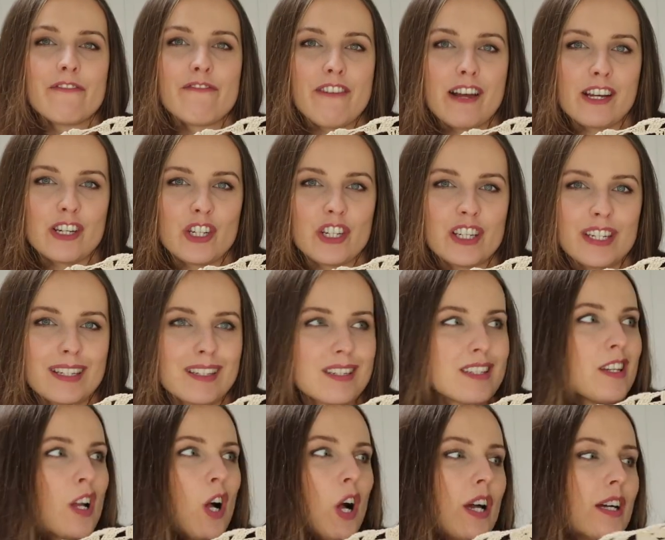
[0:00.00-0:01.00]
fashion
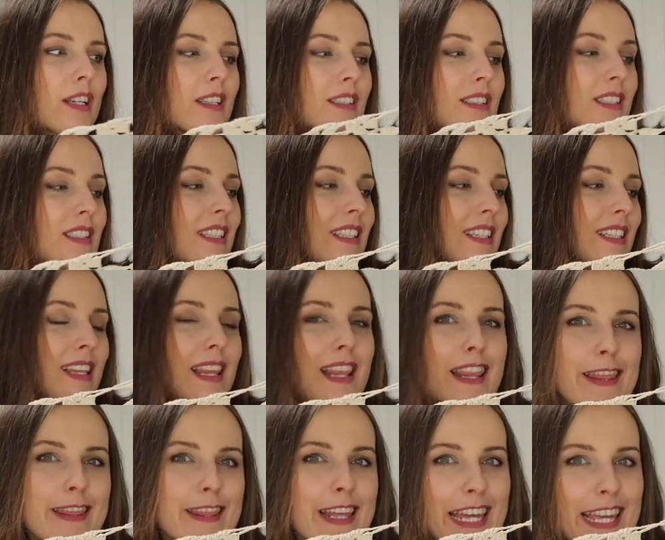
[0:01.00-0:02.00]
style
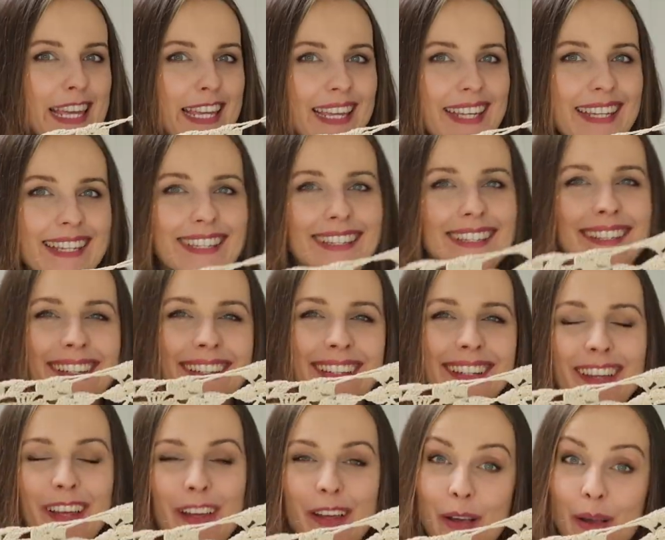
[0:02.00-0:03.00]
thing
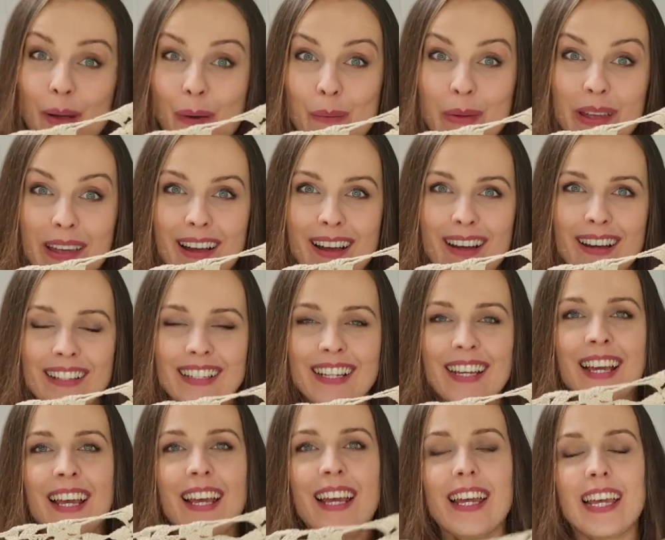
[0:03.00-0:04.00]
going on,
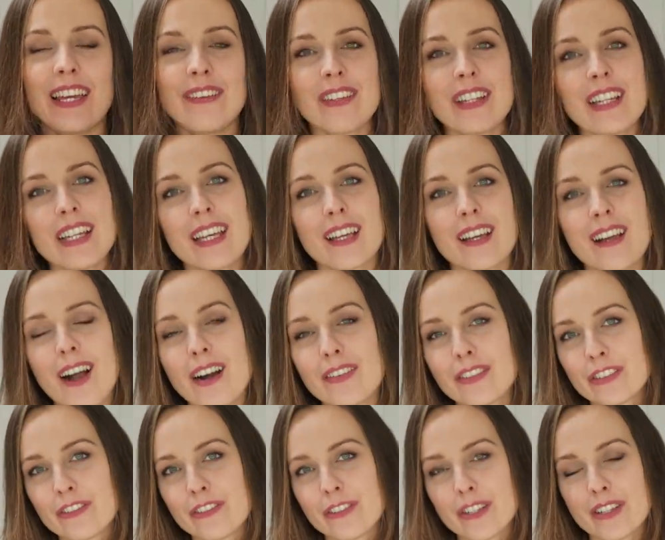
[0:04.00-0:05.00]
even like a
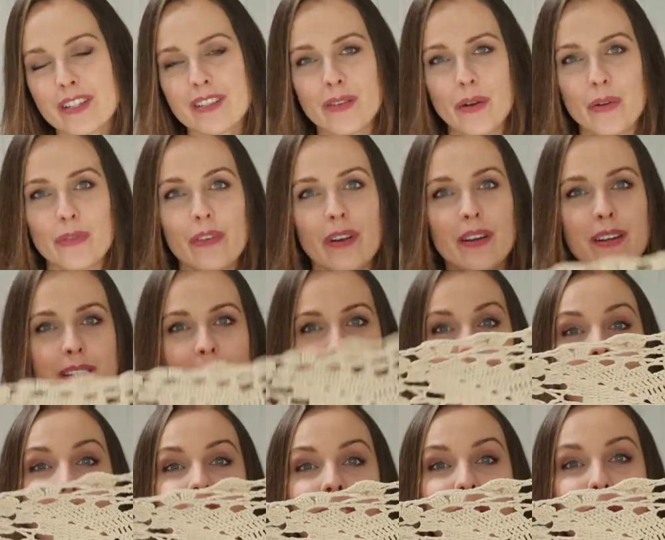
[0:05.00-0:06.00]
cover for a sofa or
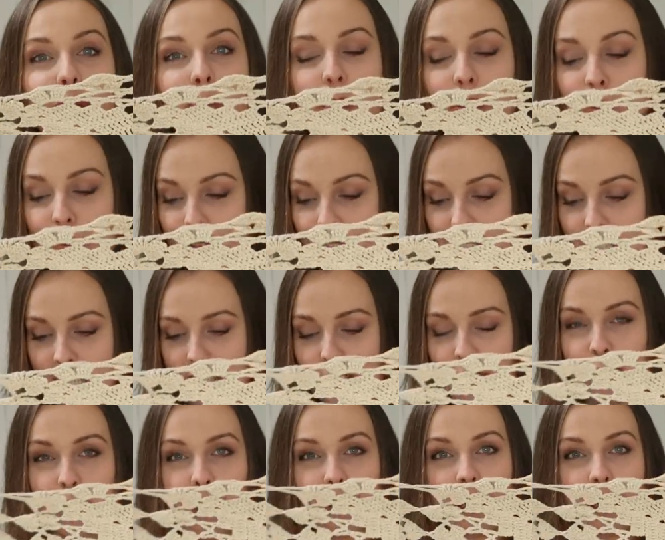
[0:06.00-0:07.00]
something, it'll be really,
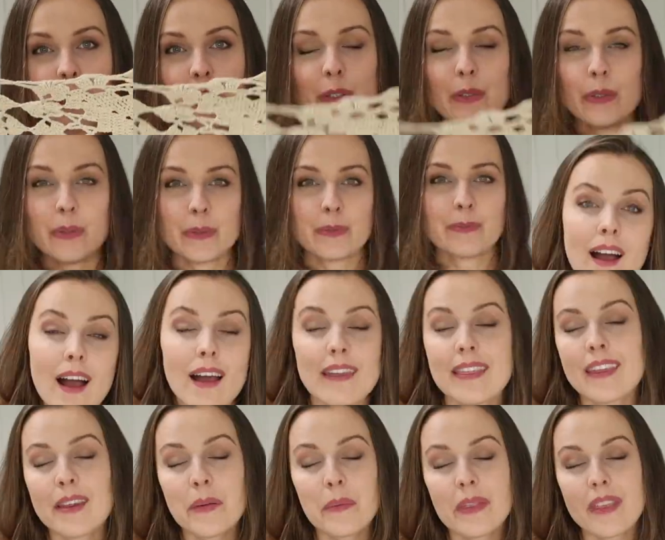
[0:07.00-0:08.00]
really cool. I
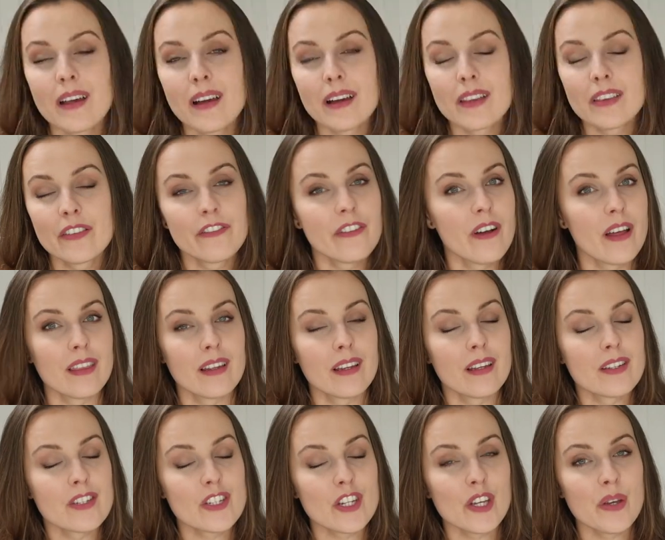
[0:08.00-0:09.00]
think without further
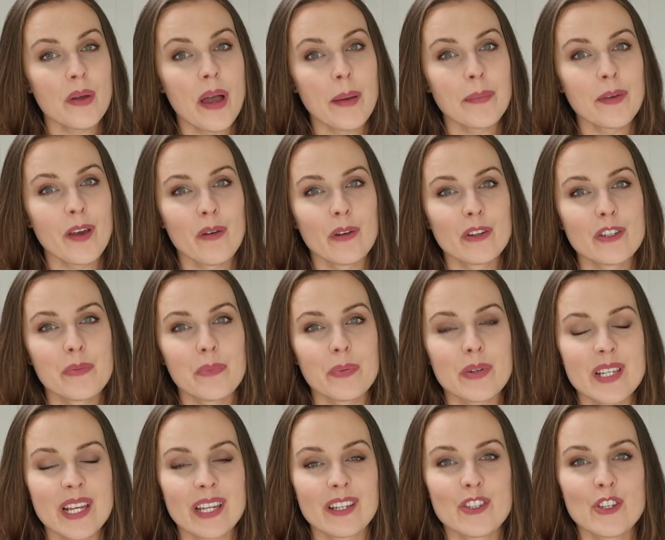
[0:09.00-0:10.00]
ado, I'm going to
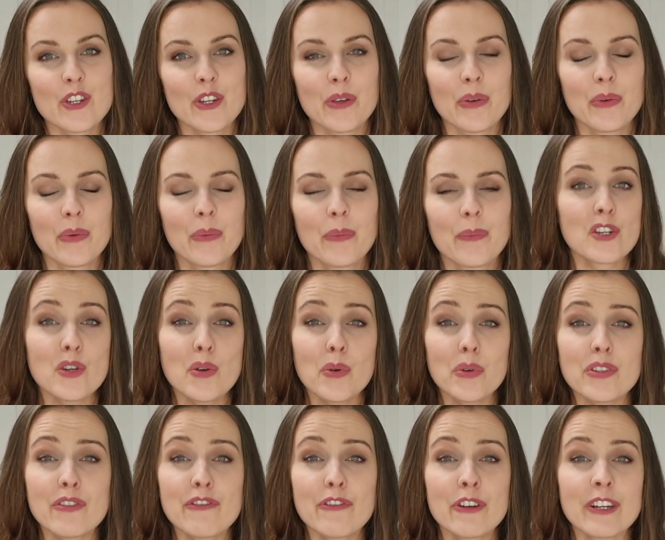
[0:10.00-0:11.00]
present you
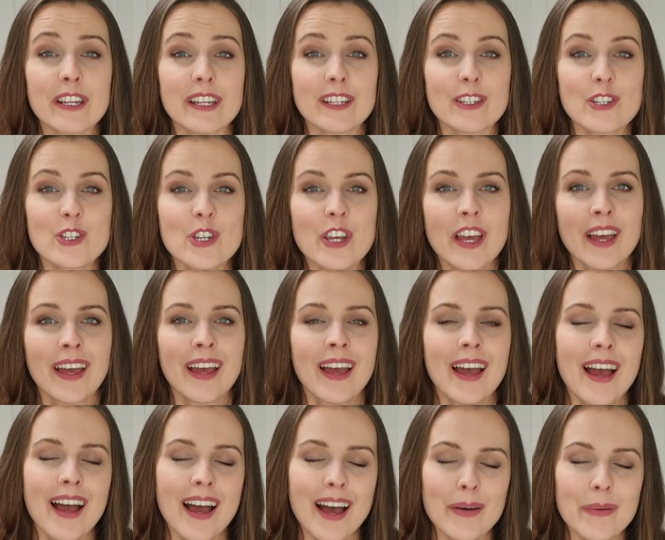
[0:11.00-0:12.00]
short footage,
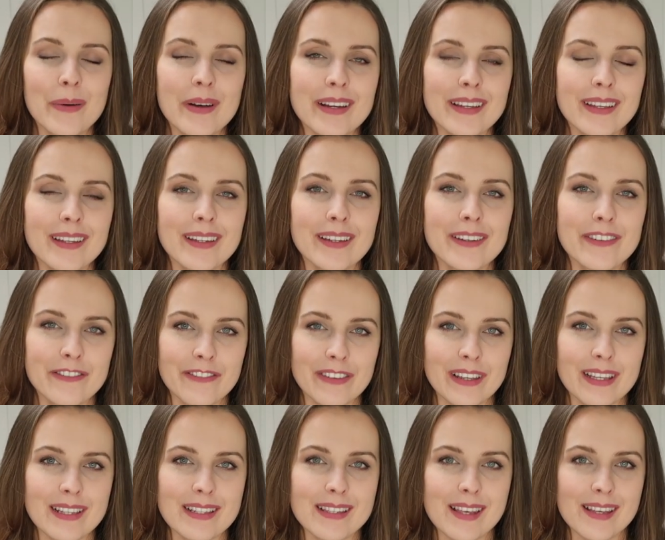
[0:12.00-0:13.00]
how I
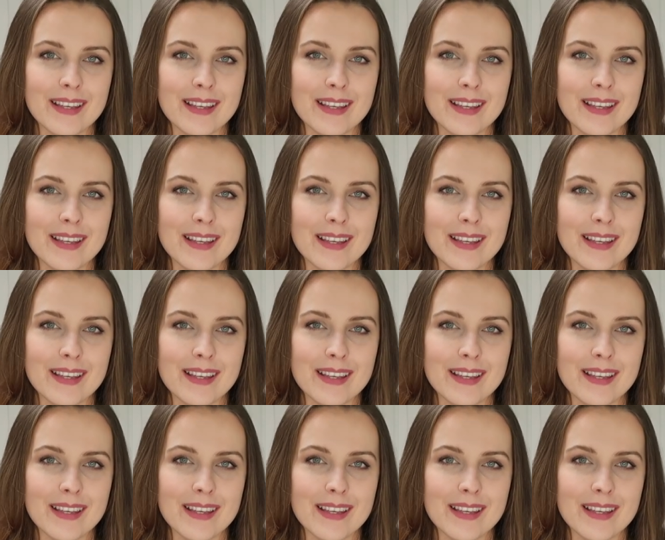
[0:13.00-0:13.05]
fix